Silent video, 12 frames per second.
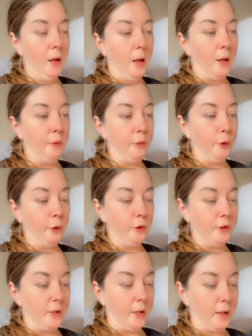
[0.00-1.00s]
and
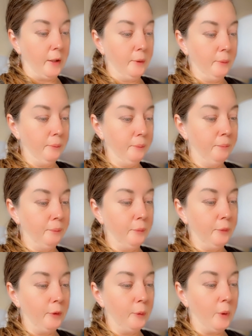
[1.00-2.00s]
Thursday.
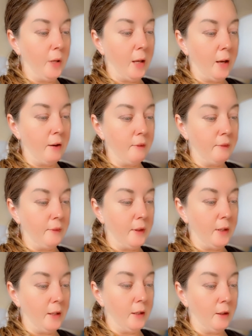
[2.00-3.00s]
We have
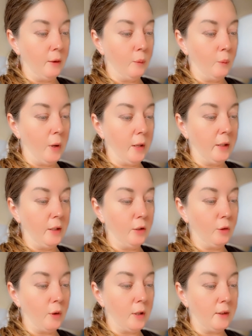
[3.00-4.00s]
the waning
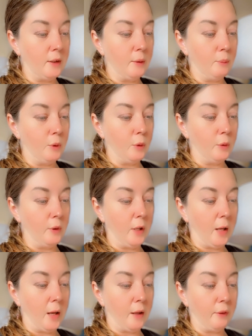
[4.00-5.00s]
crescent moon
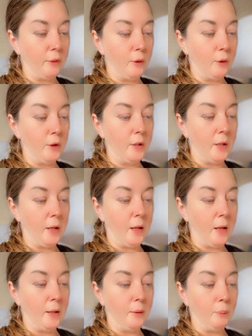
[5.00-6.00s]
at
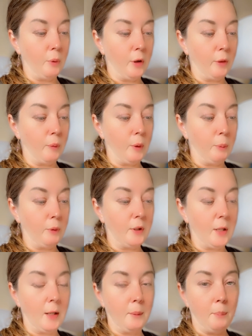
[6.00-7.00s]

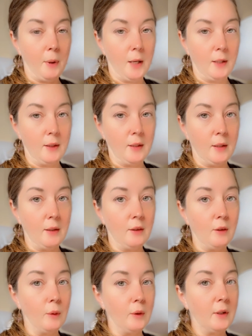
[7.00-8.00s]
38.3% in Pisces.
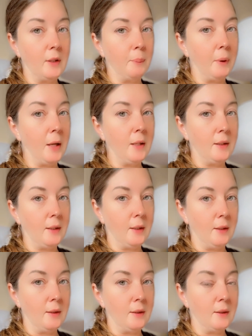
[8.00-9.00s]
So it's
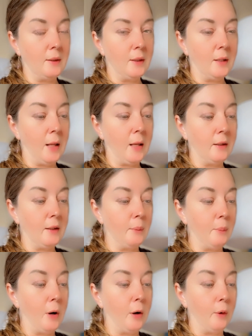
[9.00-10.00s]
Pisces today and
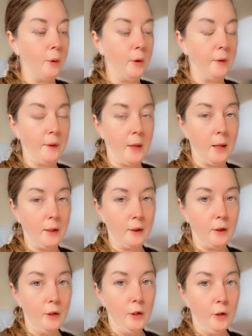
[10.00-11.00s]
tomorrow, and that
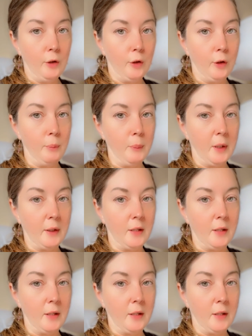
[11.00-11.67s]
could make the